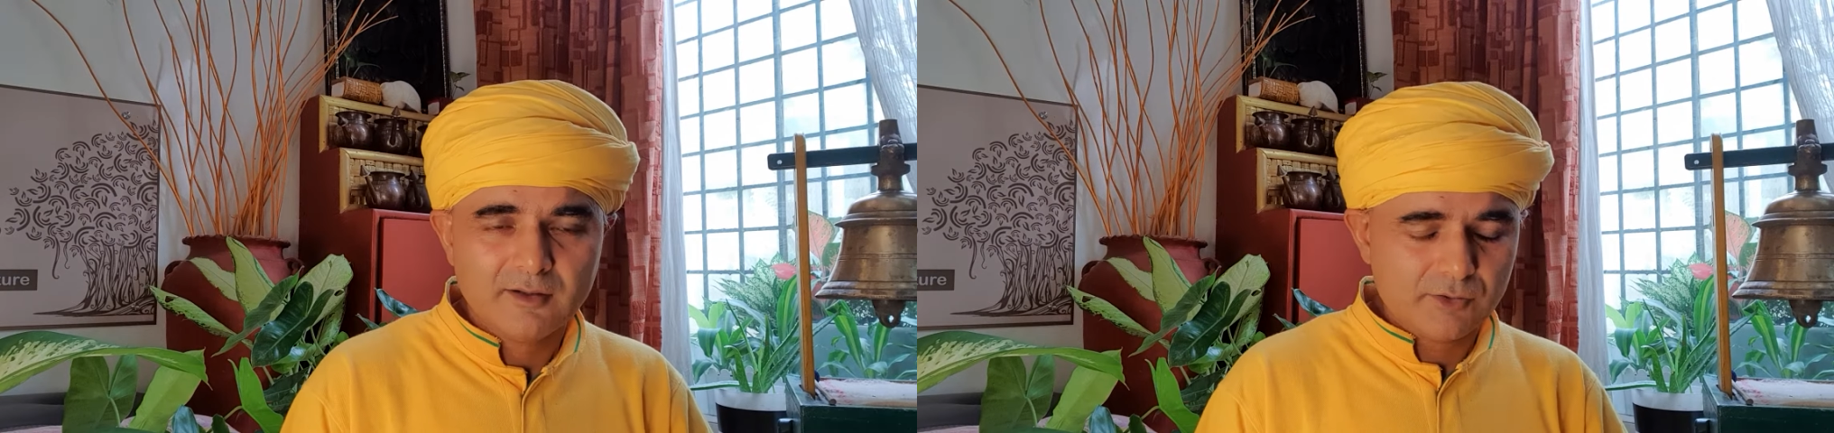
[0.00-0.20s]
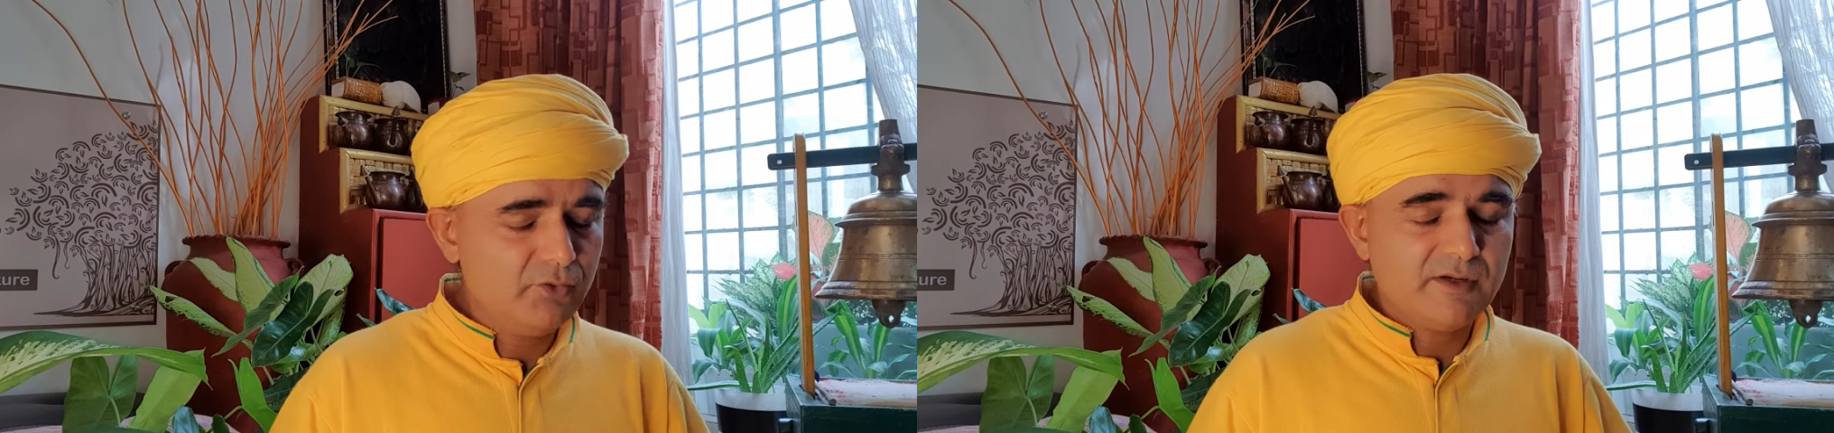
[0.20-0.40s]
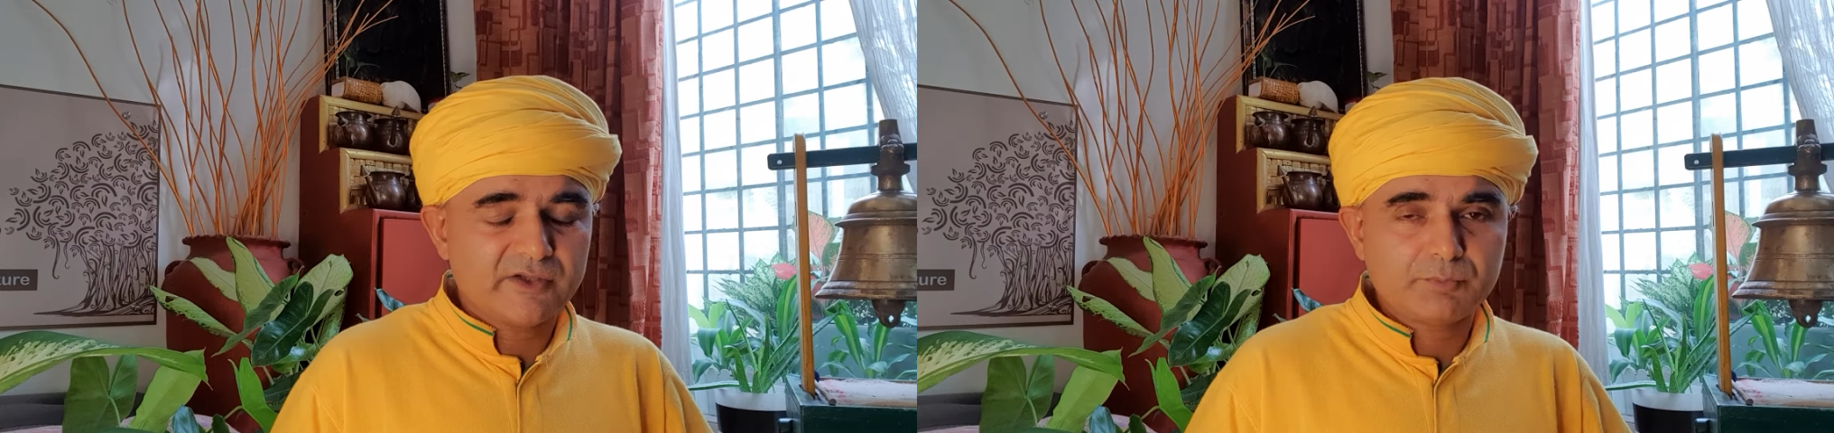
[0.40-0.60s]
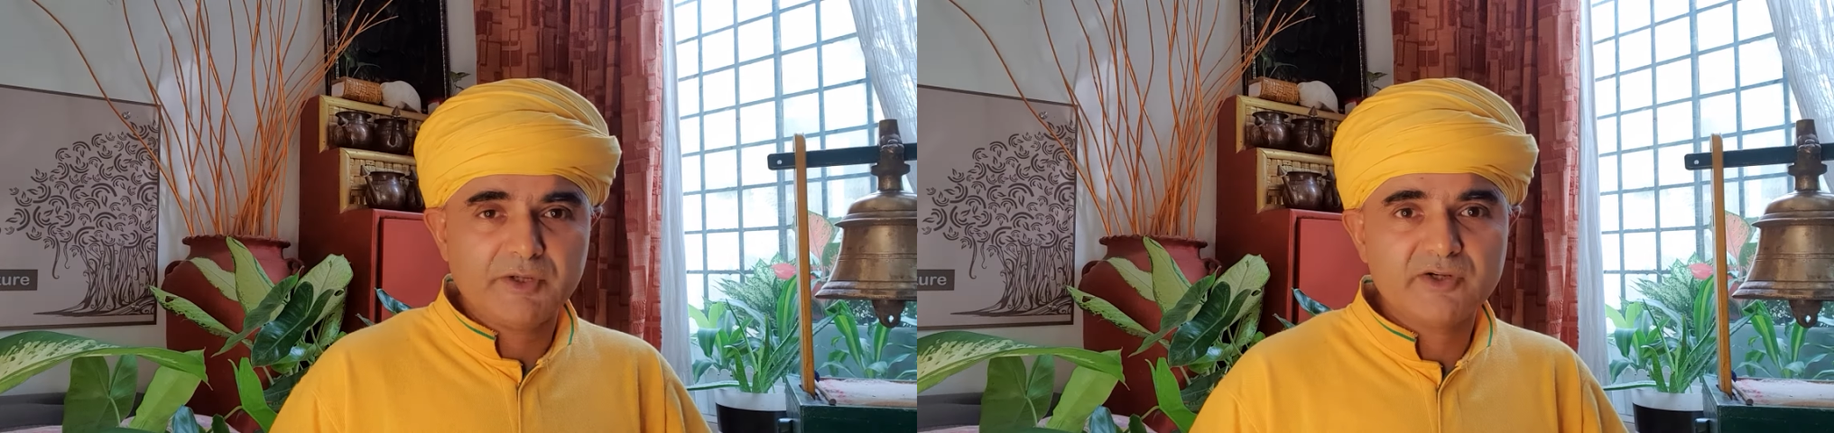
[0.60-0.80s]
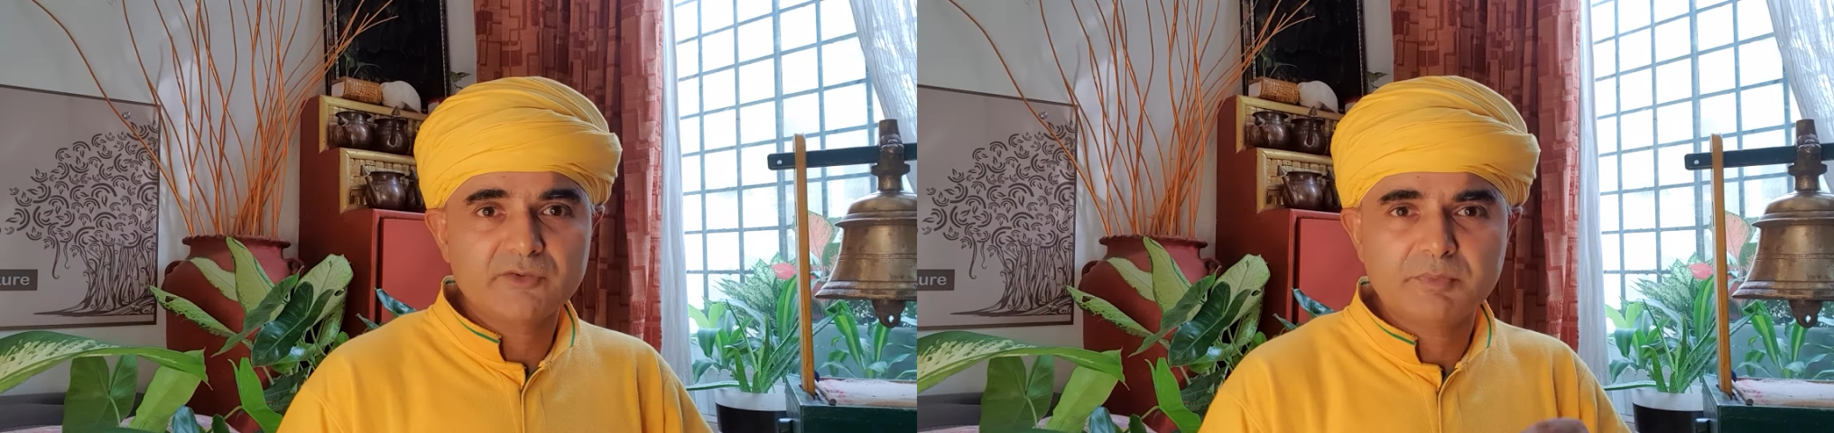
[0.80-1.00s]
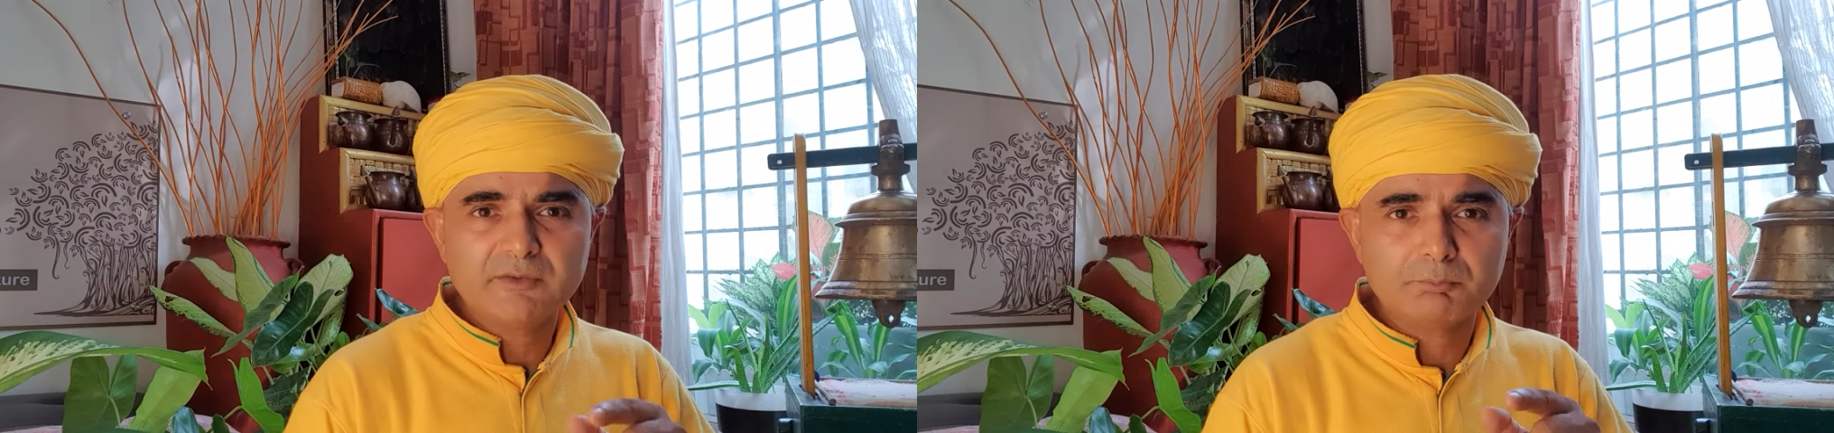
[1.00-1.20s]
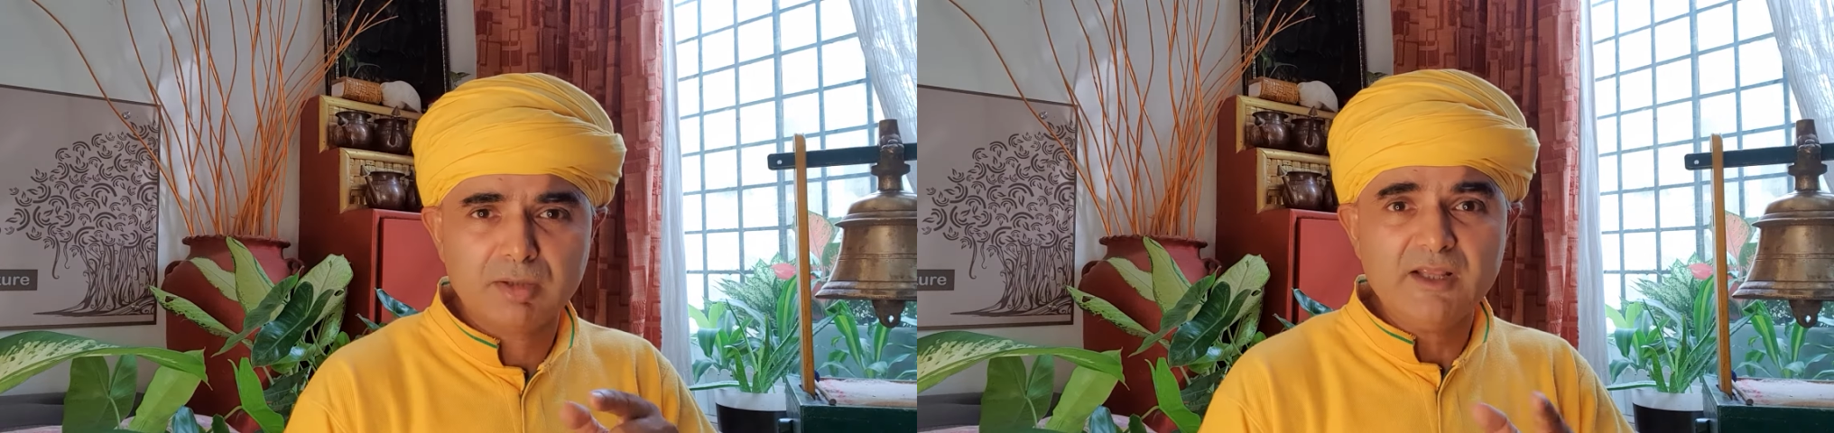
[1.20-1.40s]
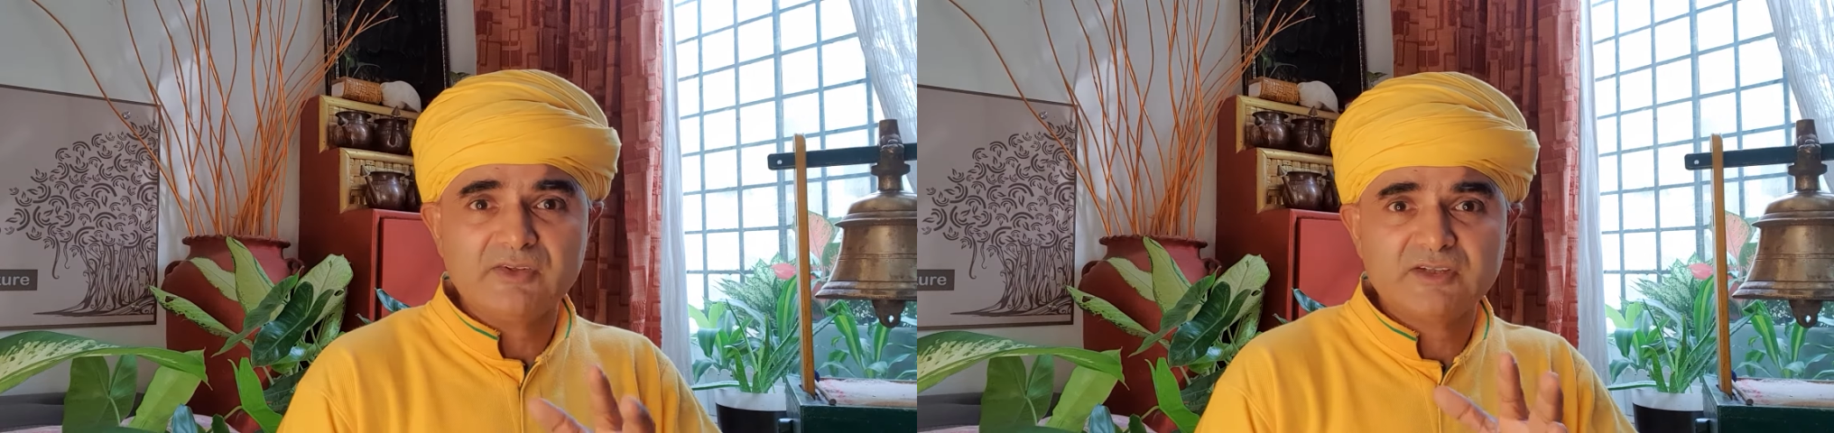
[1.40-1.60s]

you will experience bliss.